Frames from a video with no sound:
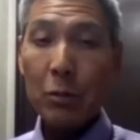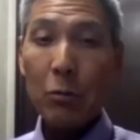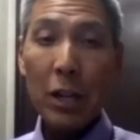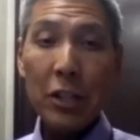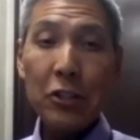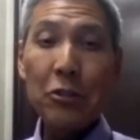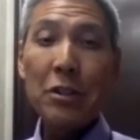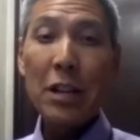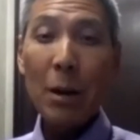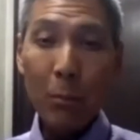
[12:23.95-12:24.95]
what is
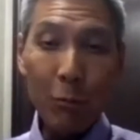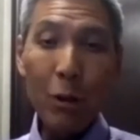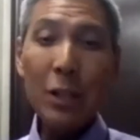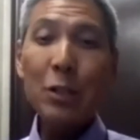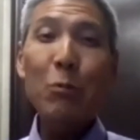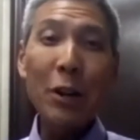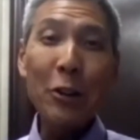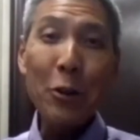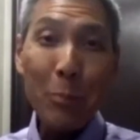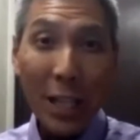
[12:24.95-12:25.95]
one of
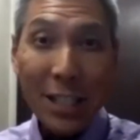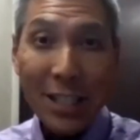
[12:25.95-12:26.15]
your biggest